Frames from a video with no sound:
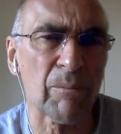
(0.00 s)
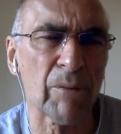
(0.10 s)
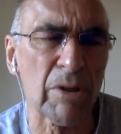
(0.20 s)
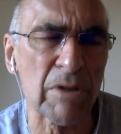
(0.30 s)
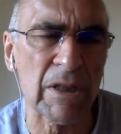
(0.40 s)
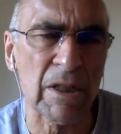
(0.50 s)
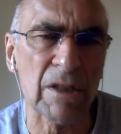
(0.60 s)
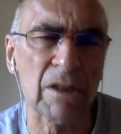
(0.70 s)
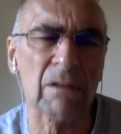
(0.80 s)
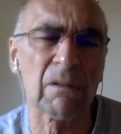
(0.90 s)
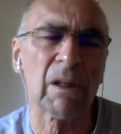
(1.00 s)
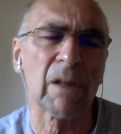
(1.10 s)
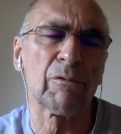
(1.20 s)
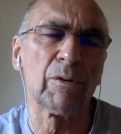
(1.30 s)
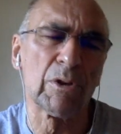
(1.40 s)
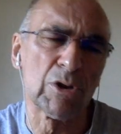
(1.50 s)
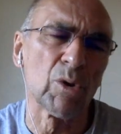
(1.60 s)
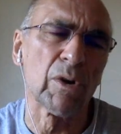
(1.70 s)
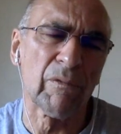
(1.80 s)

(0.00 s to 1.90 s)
process for joint